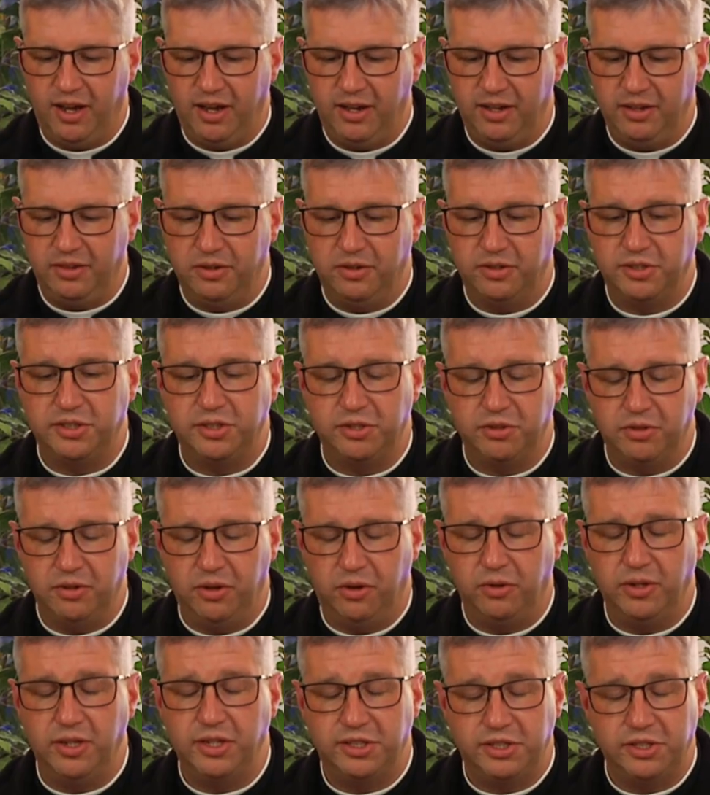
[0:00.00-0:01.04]
There's
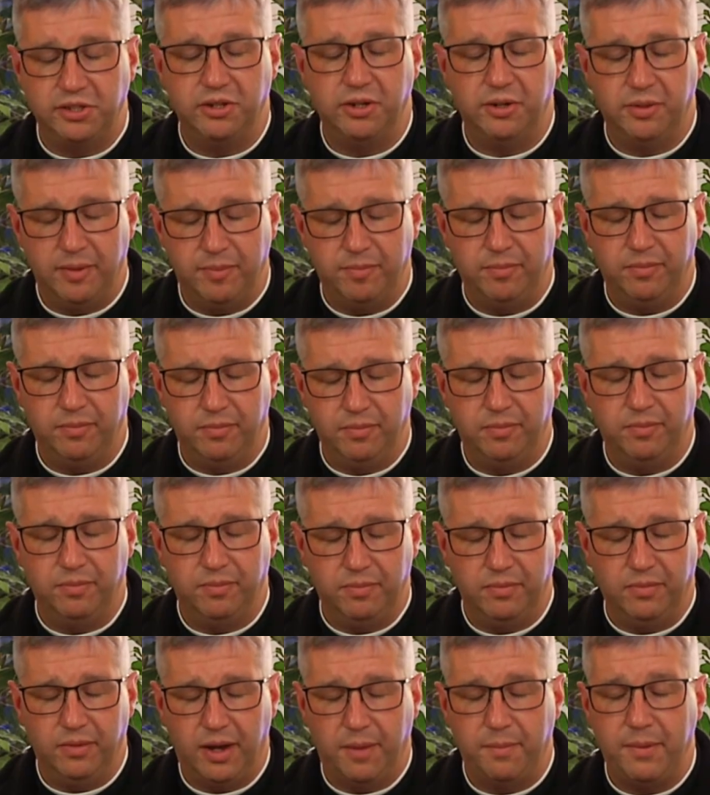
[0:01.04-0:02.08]
only a certain
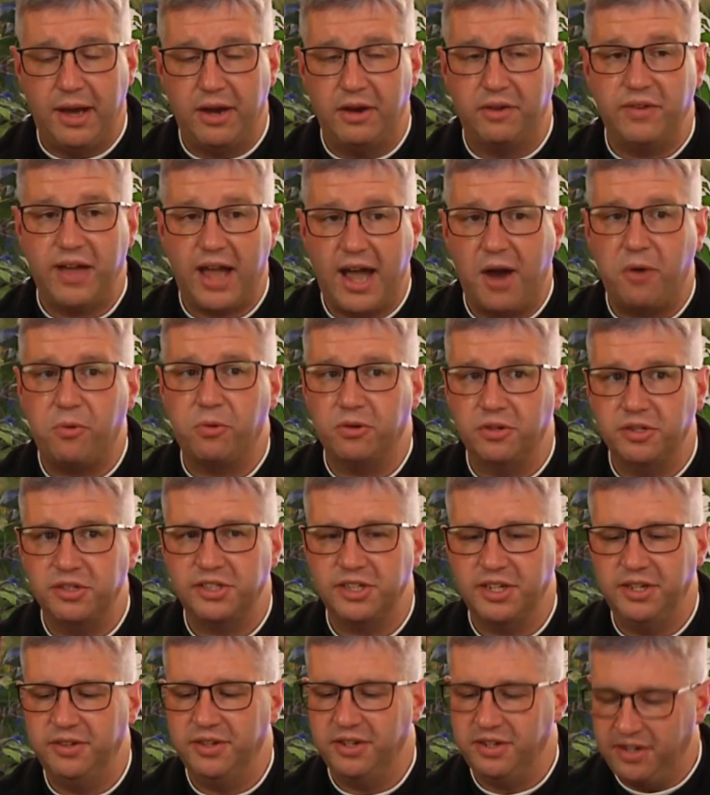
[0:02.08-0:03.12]
amount of hours
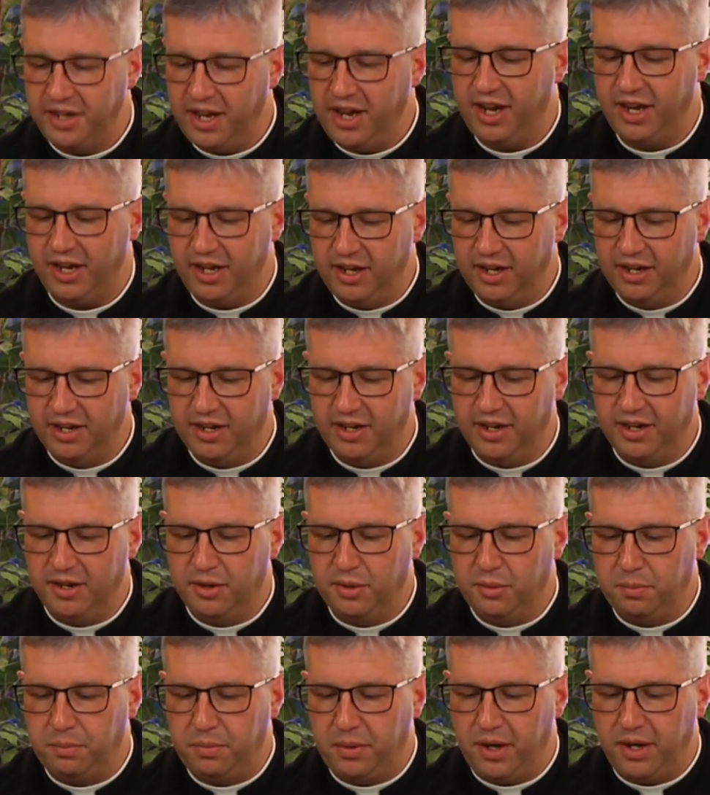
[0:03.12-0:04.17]
in the day,
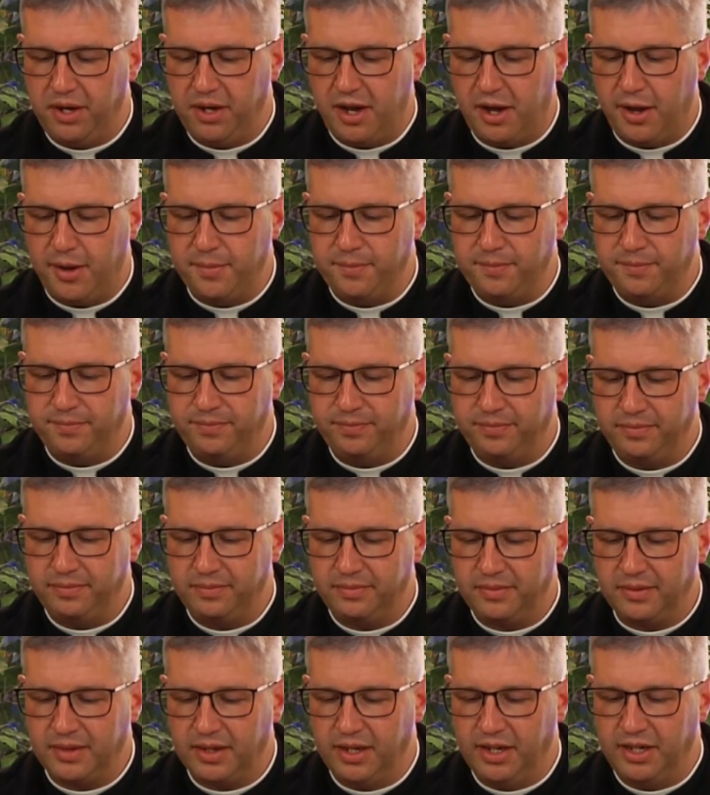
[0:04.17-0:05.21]
but
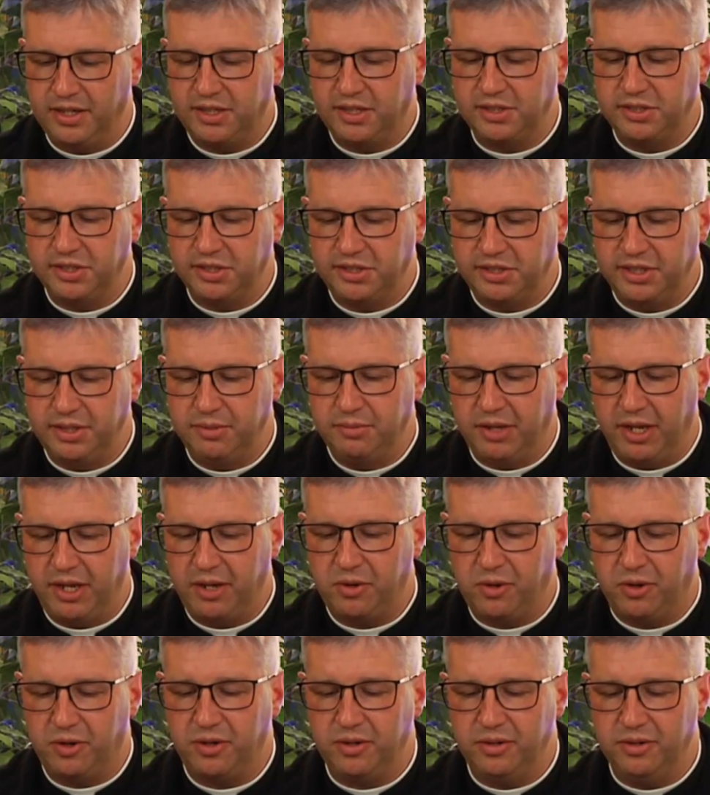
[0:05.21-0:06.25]
and it doesn't seem like
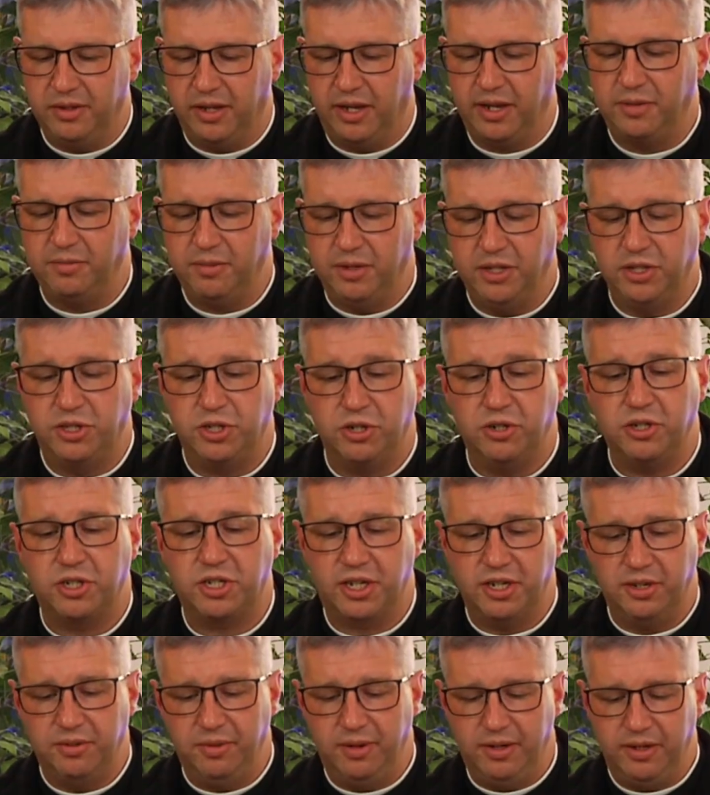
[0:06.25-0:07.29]
in church
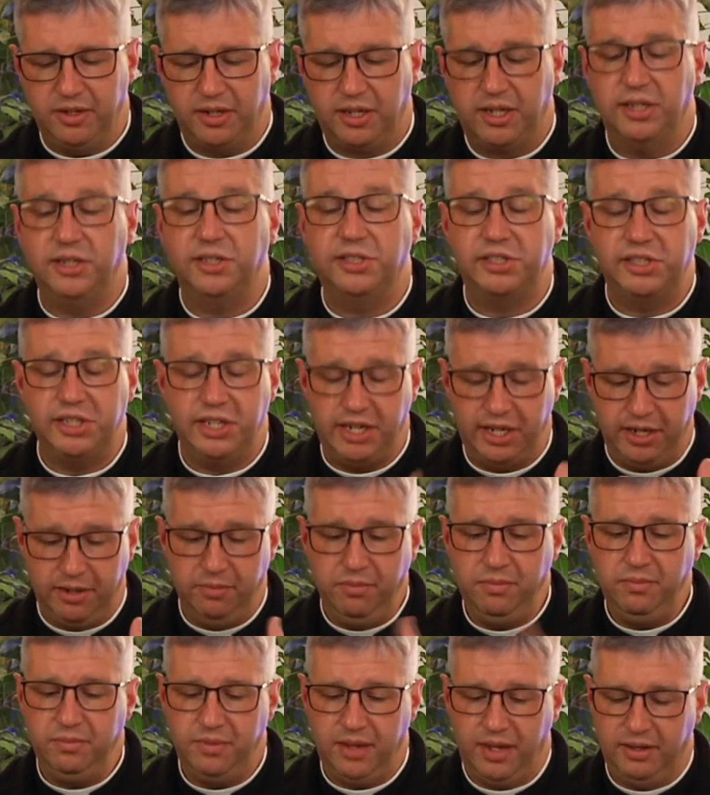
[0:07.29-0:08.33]
can
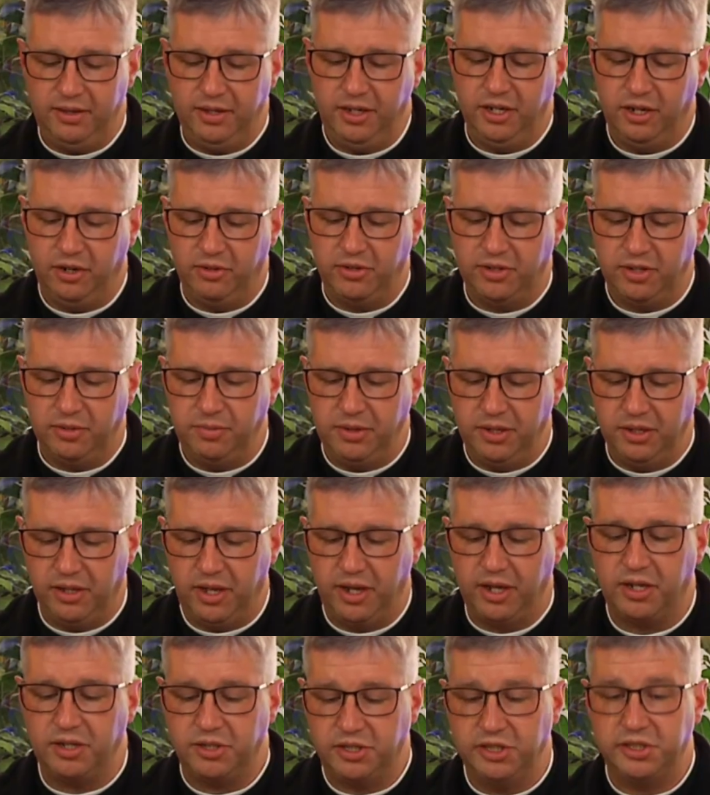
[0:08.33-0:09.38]
seem to be
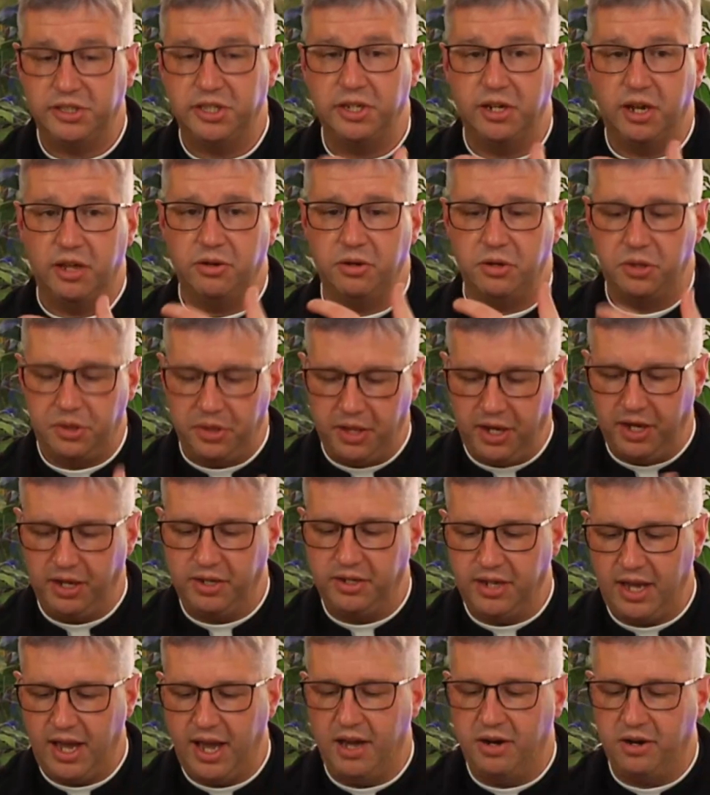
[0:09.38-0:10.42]
like just another thing
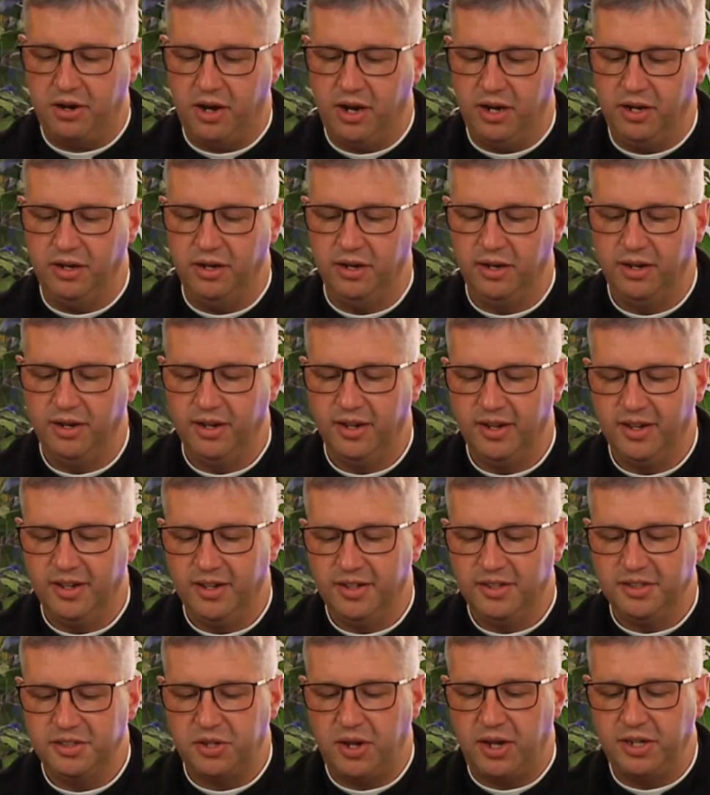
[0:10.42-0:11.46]
to add on.
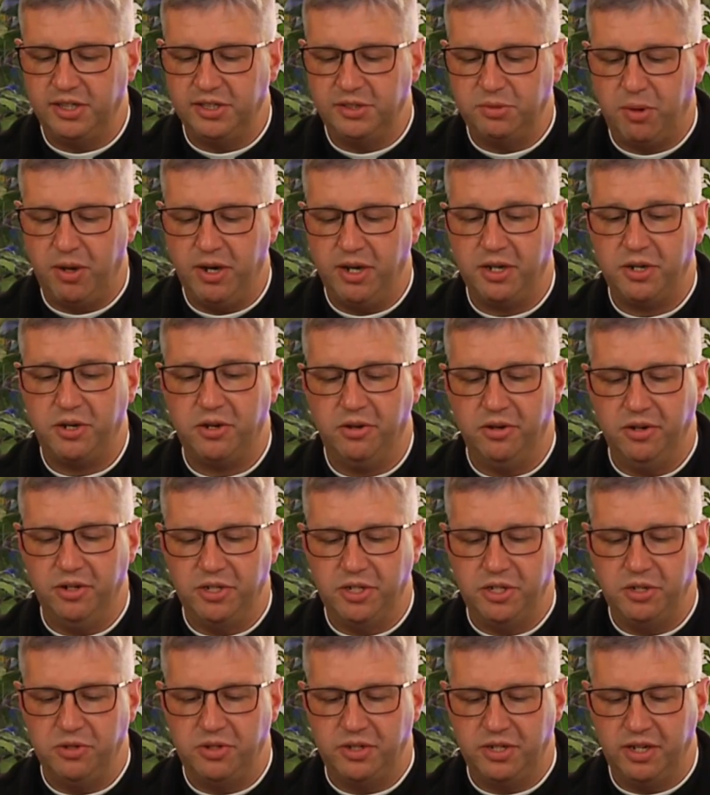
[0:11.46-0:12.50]
So I just want to encourage
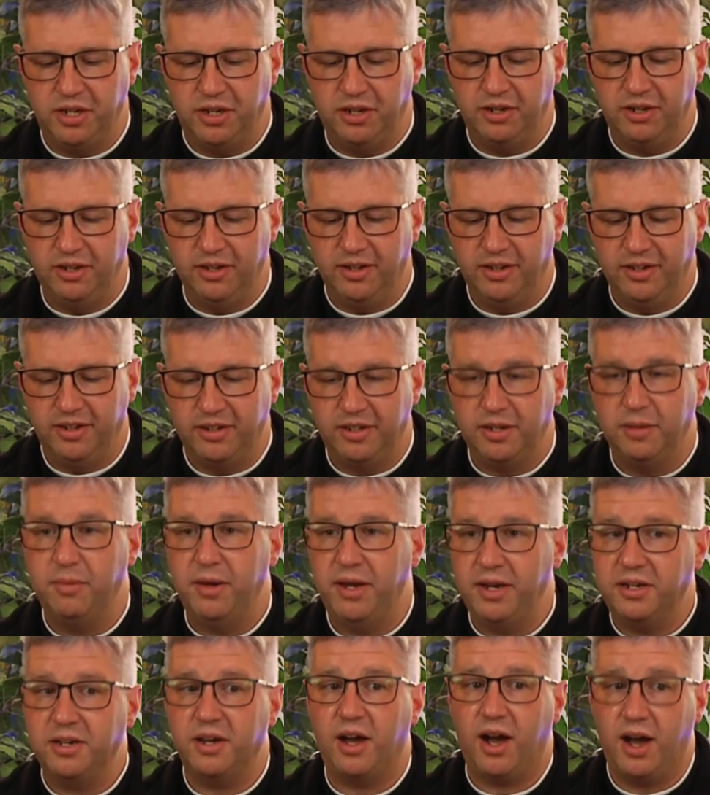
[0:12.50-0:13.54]
you to
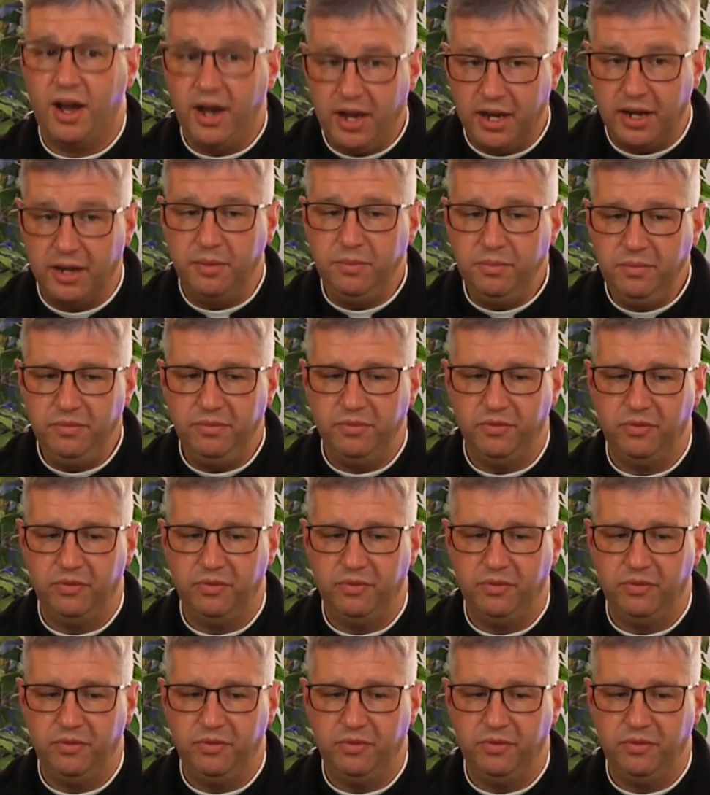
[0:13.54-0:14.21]
make time